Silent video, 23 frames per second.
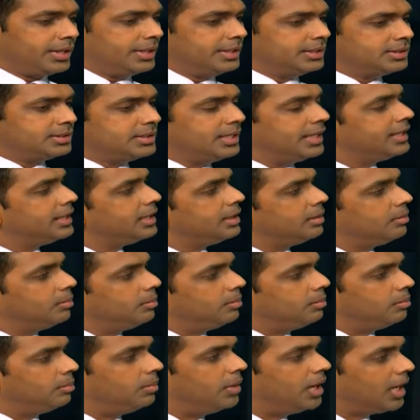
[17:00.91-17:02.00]
is there any
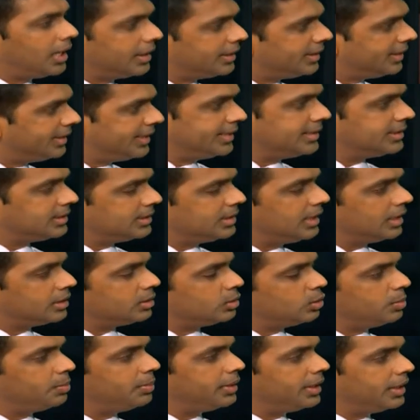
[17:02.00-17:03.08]
blood test that
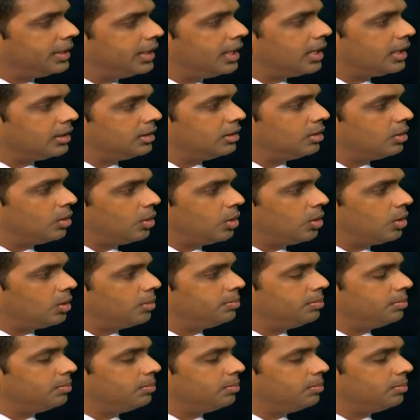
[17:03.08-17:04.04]
could be done or